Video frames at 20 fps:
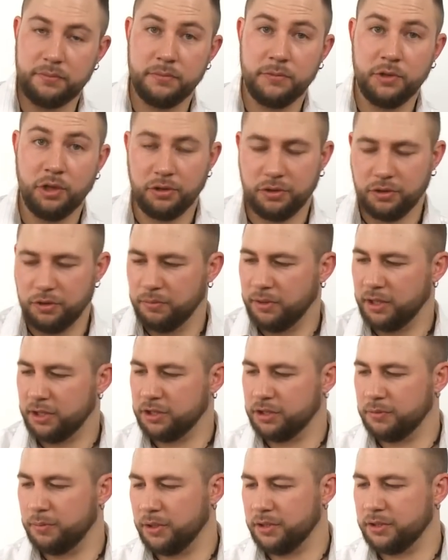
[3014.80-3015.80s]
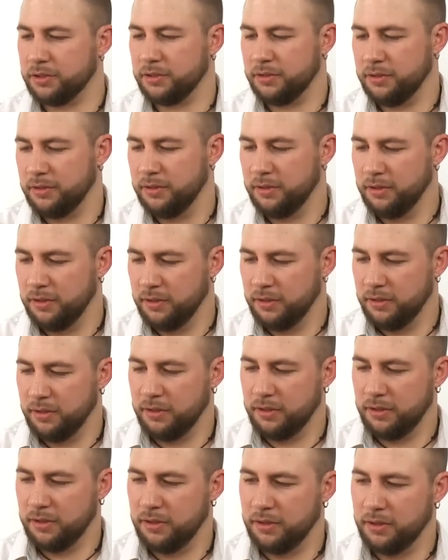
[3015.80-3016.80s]
Not too much, but
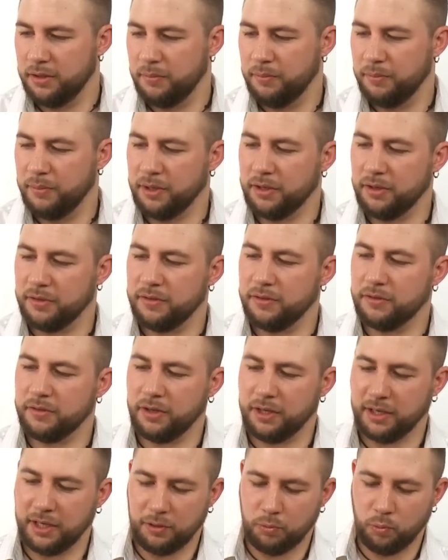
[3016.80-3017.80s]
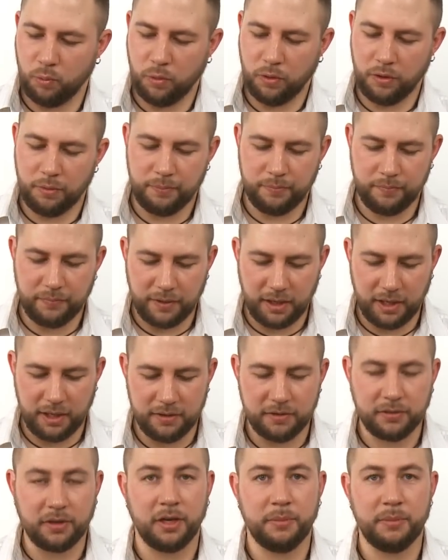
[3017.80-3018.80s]
because it's going to get warm and
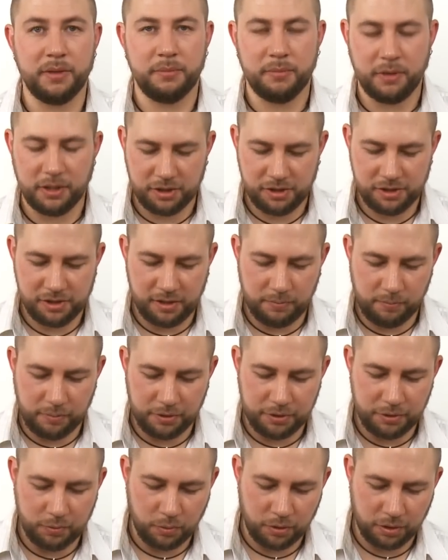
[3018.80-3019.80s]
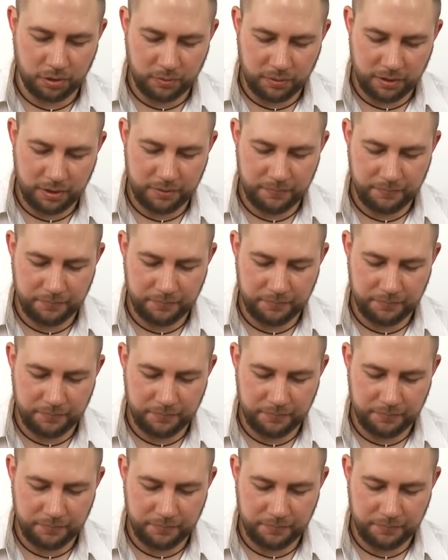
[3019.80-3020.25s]
it's going to be much simpler to work with.